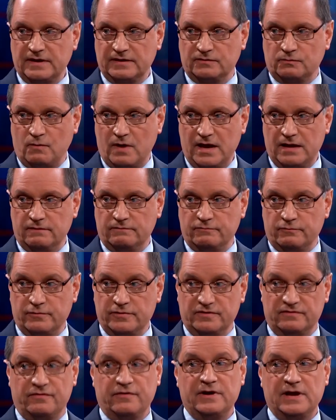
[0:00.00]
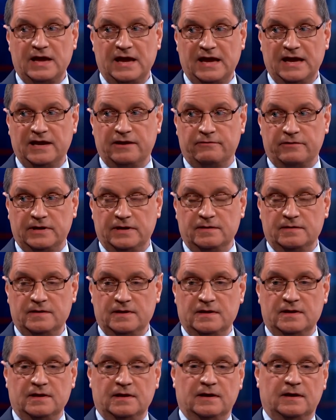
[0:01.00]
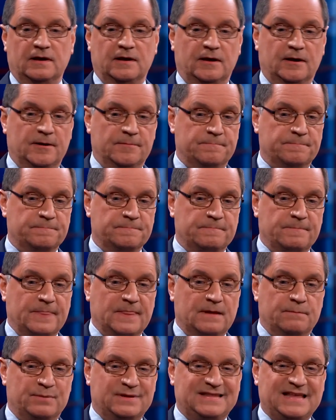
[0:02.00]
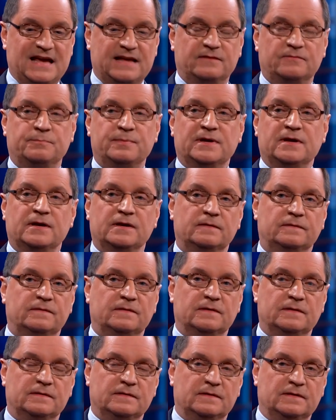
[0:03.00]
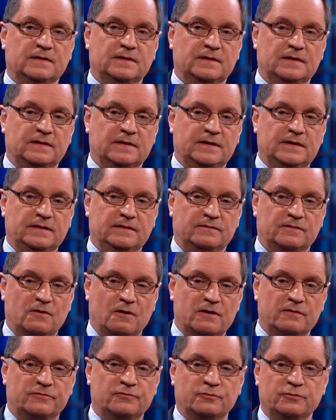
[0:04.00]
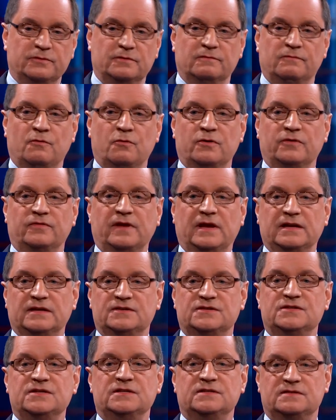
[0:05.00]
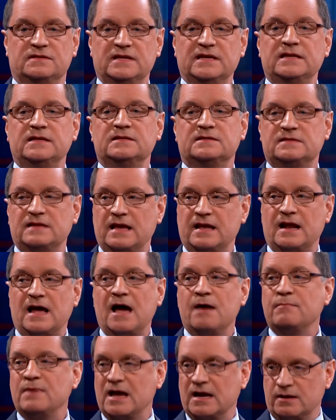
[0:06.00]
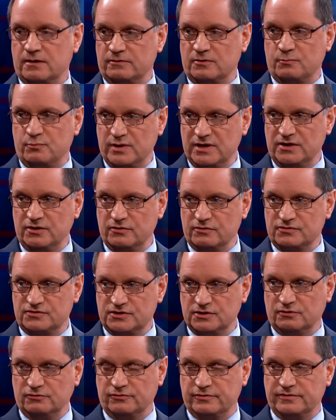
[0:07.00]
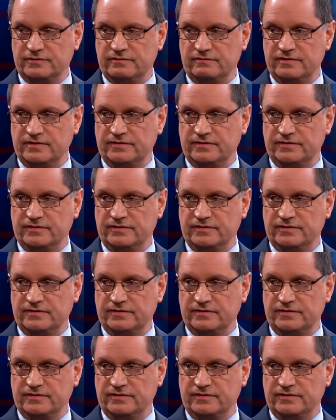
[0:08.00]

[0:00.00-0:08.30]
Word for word: ex wife, where he's very angry. Um, but that's because he's gone through a divorce and she's then said, I'm not going to bring your children to